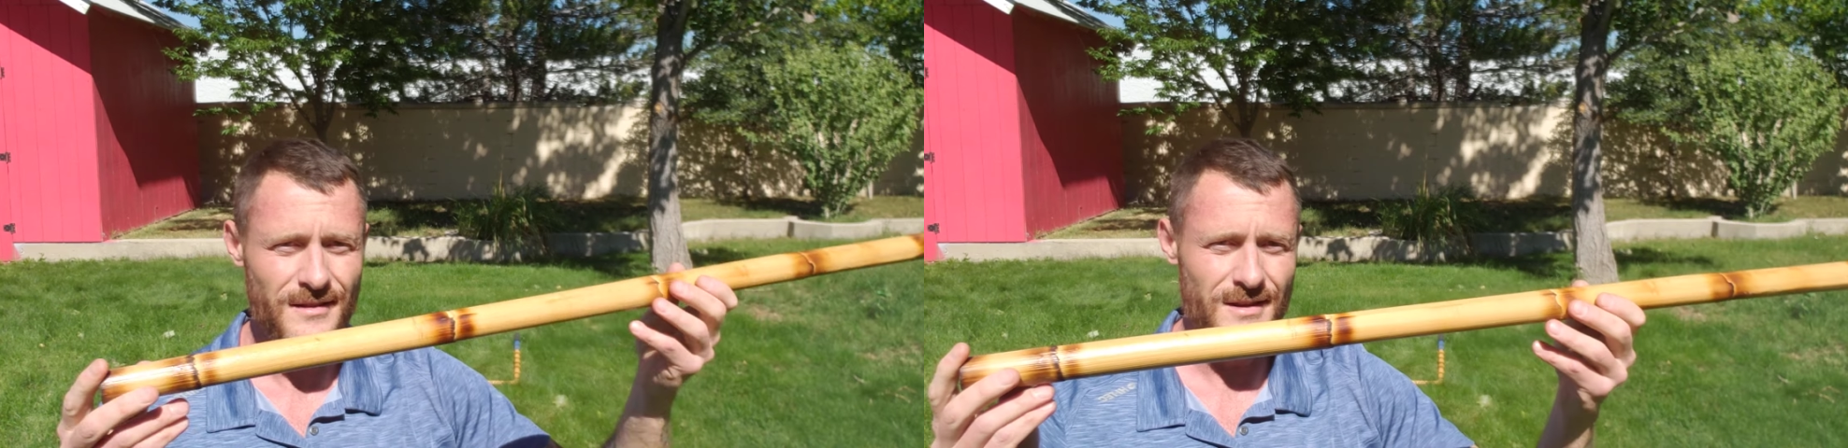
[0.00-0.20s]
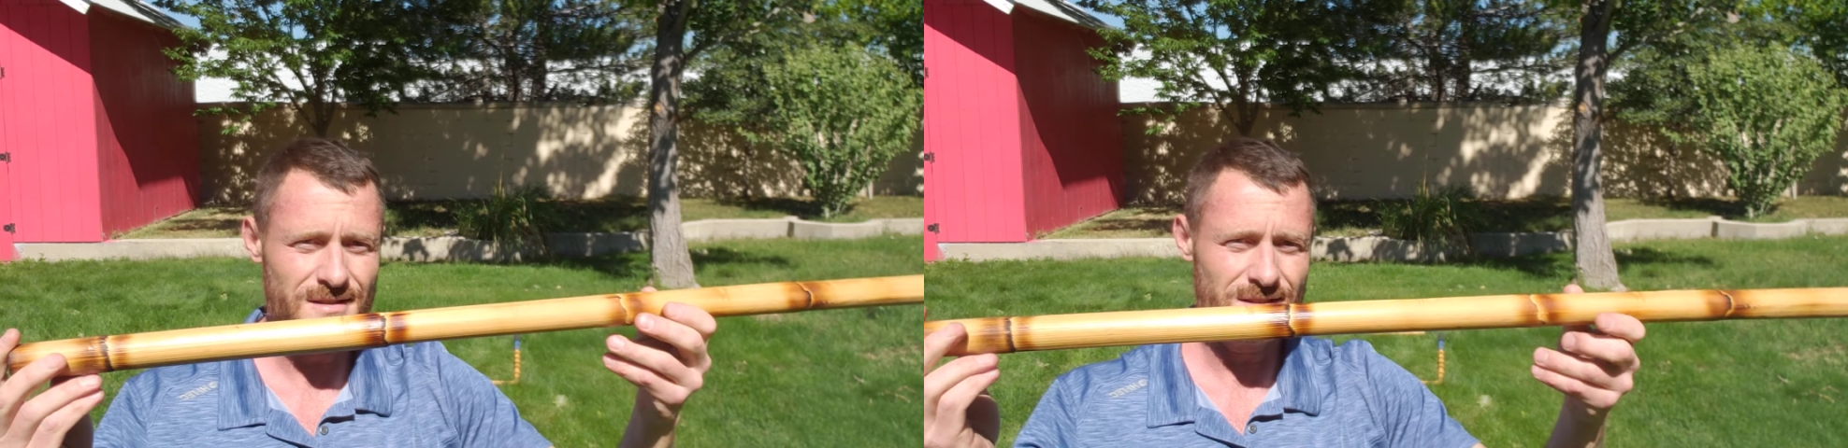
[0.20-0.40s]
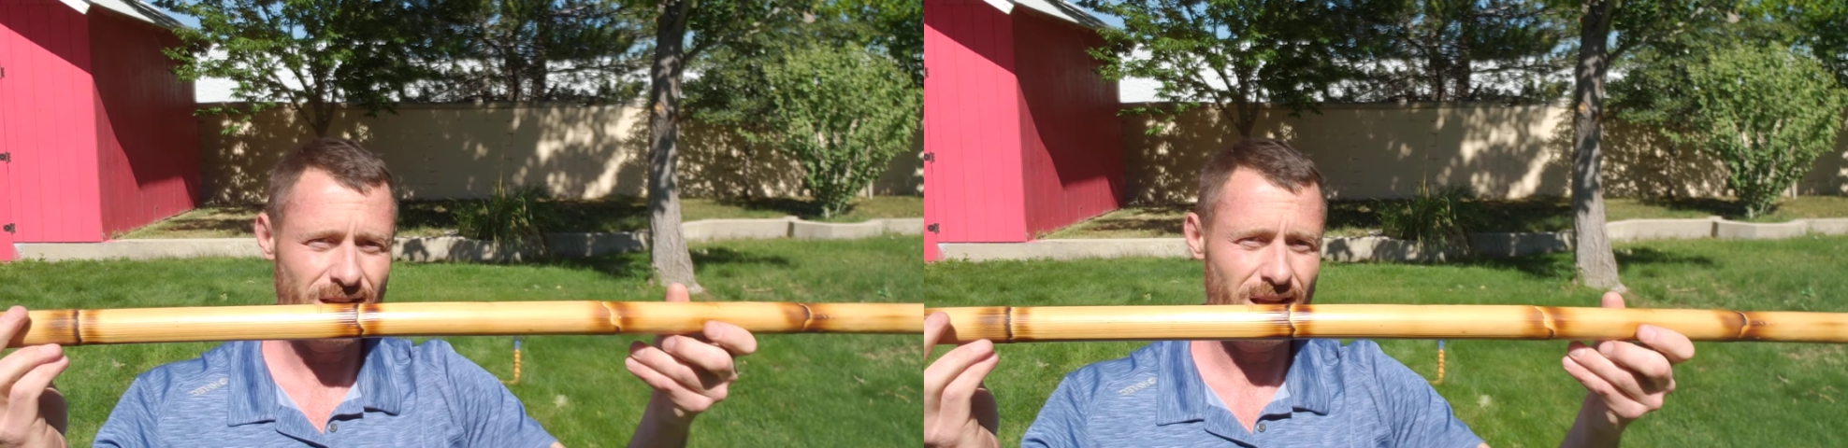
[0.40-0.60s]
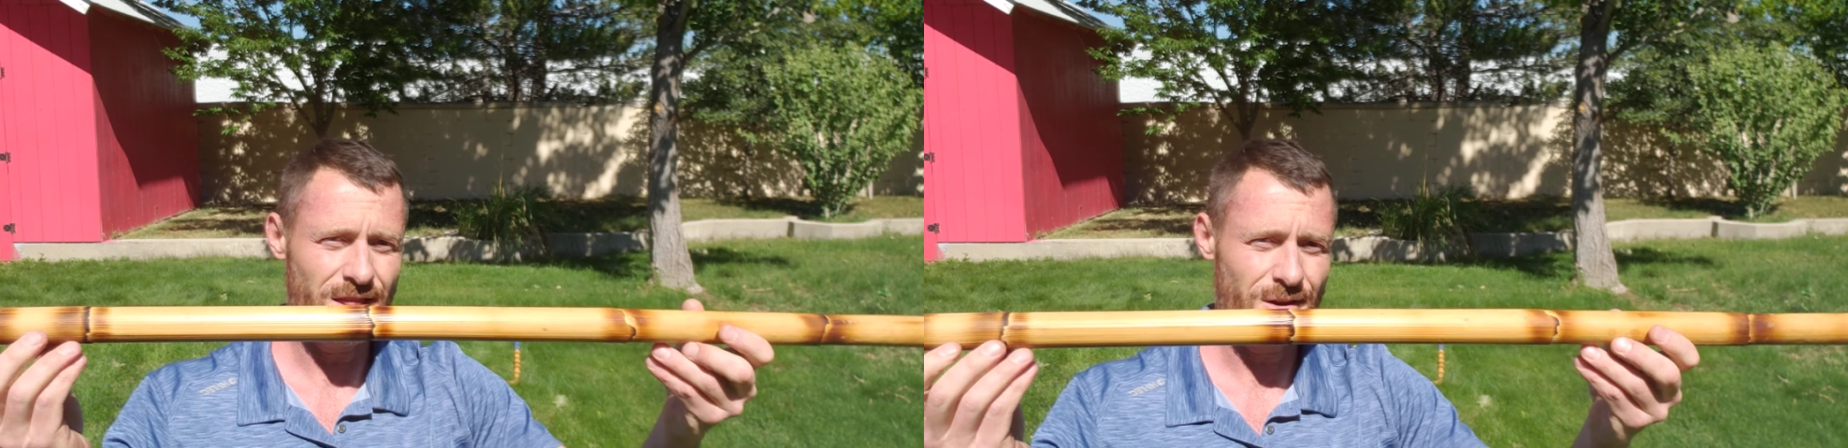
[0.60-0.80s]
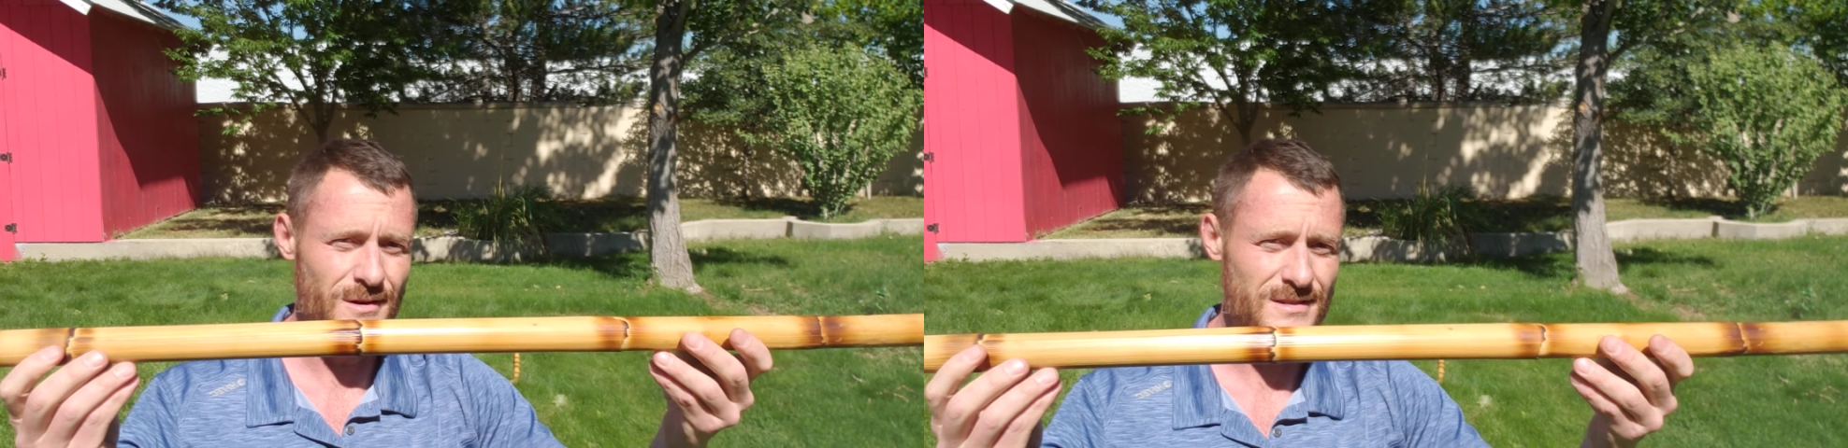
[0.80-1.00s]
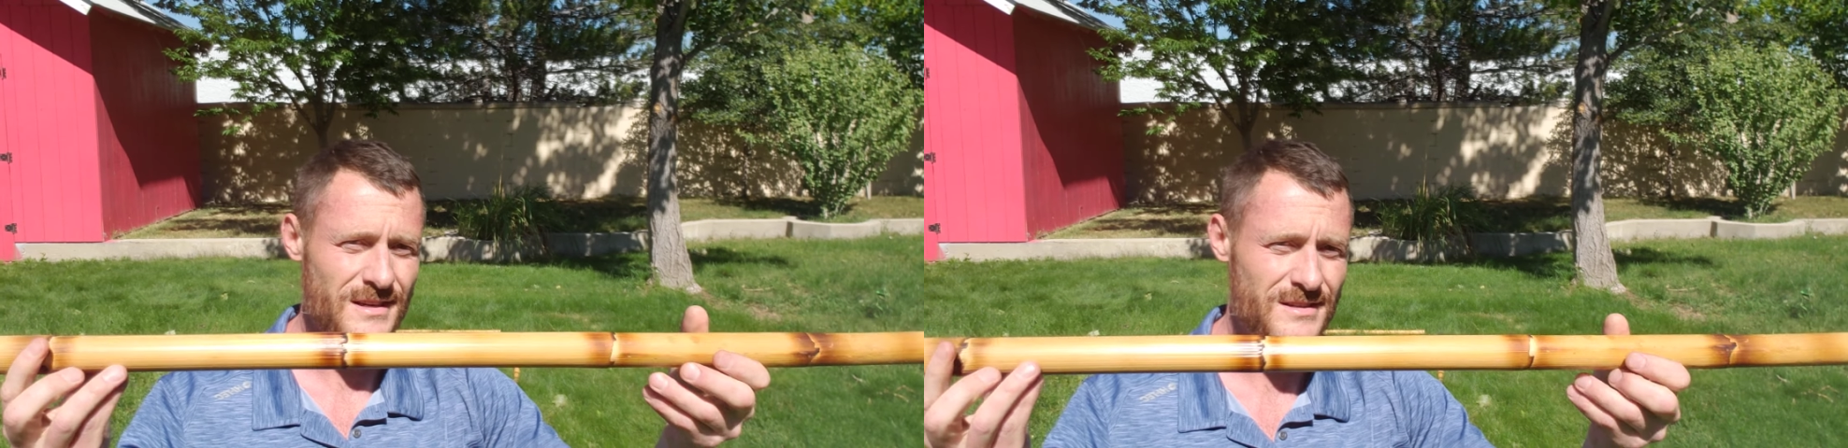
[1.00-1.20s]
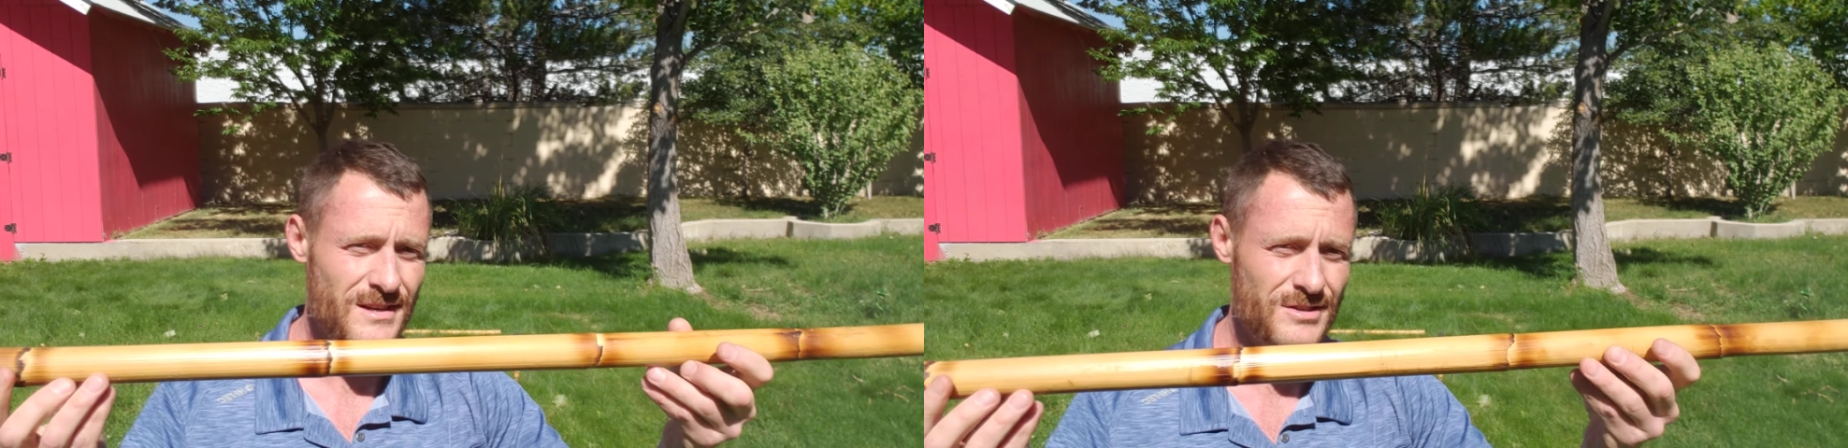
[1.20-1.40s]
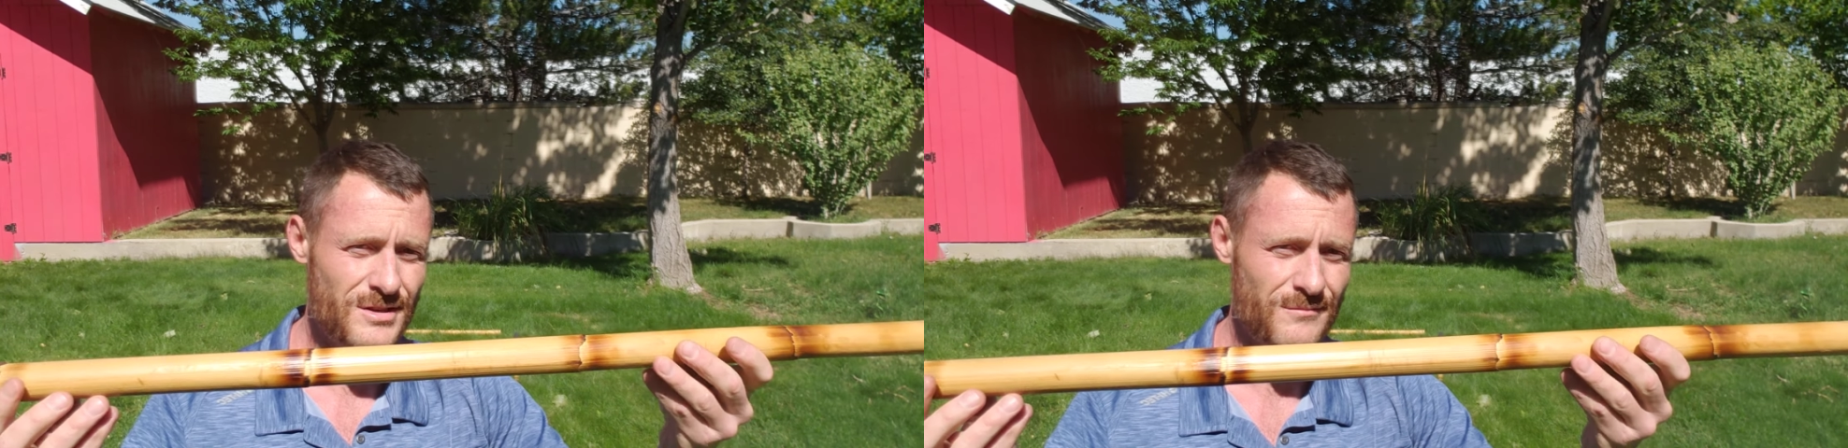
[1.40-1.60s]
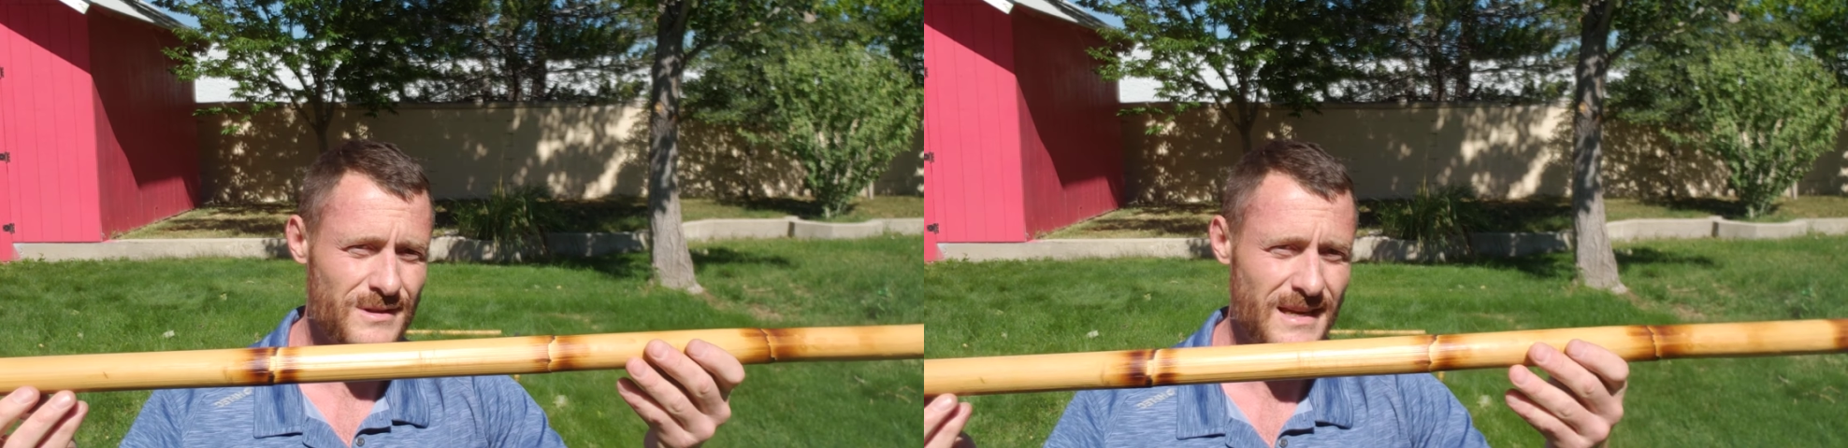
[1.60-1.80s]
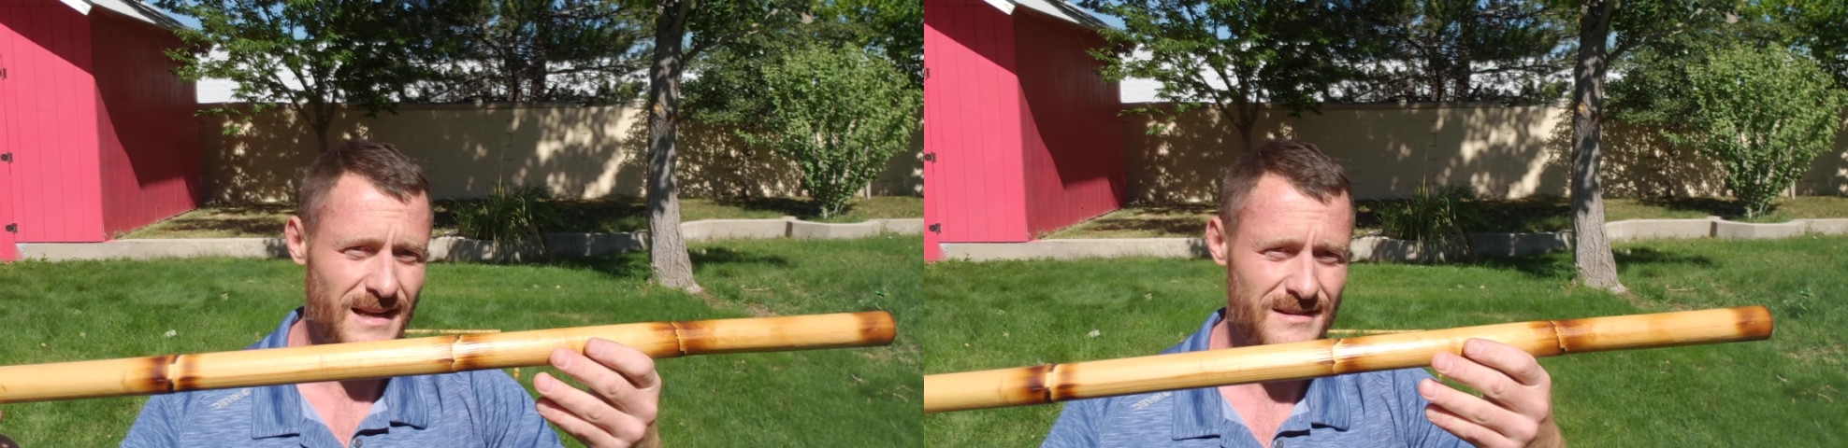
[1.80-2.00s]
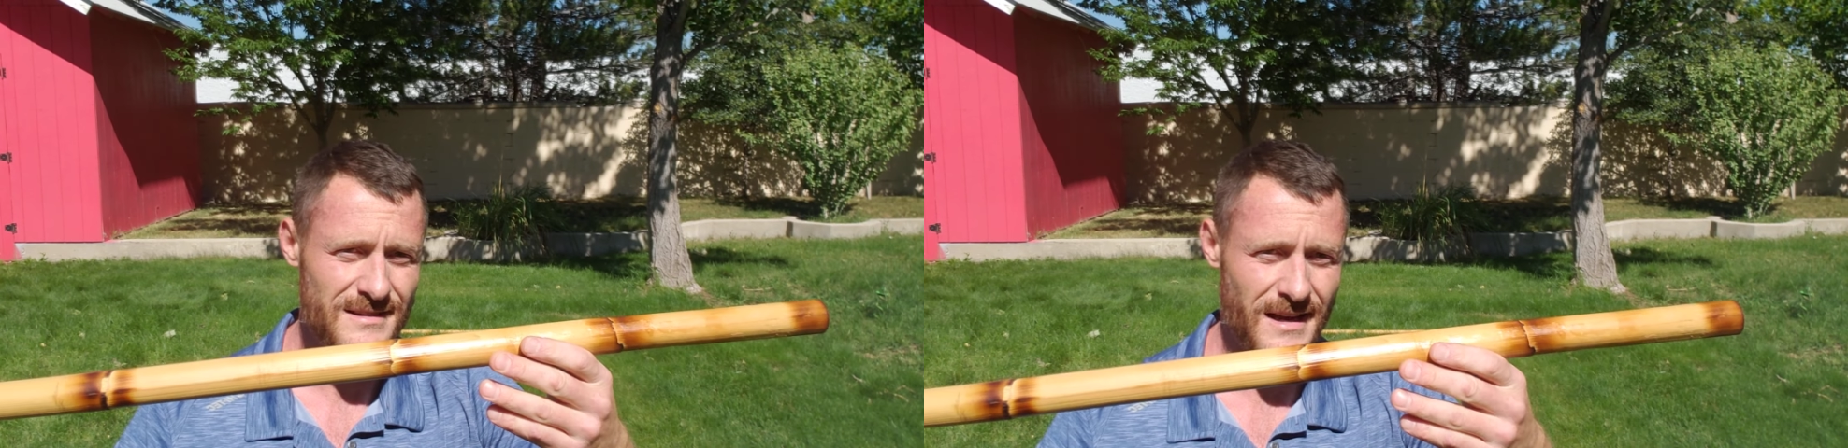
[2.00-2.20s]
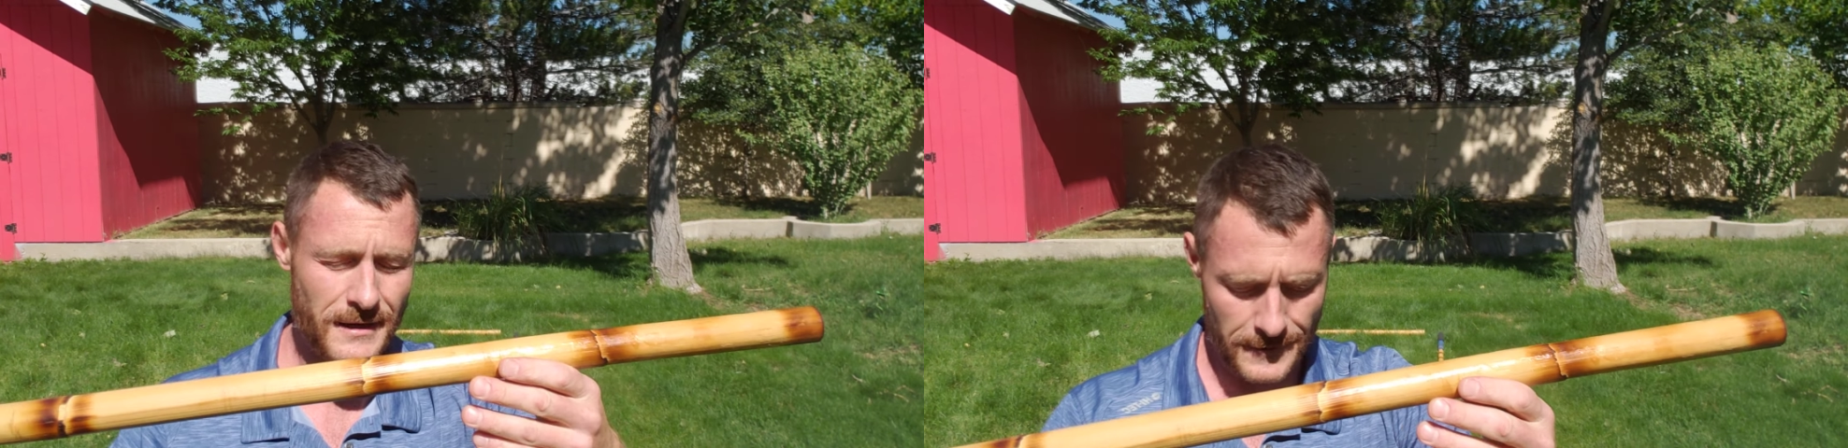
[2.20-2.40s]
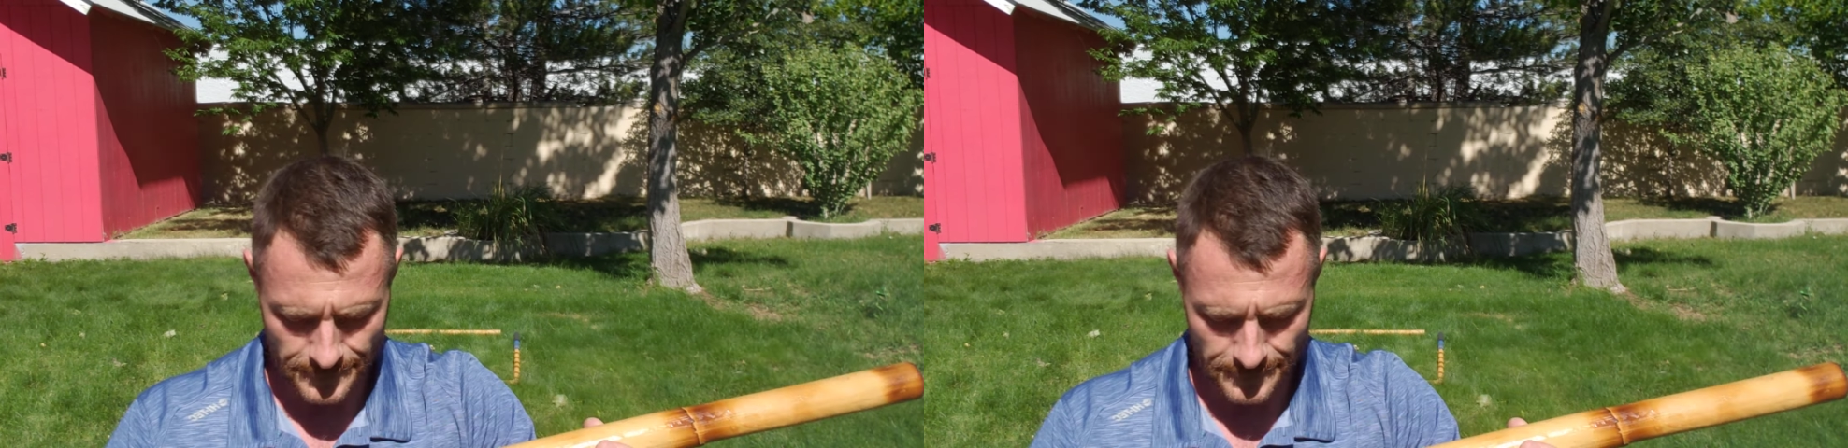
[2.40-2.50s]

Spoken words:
This is a 36-inch rattan stick.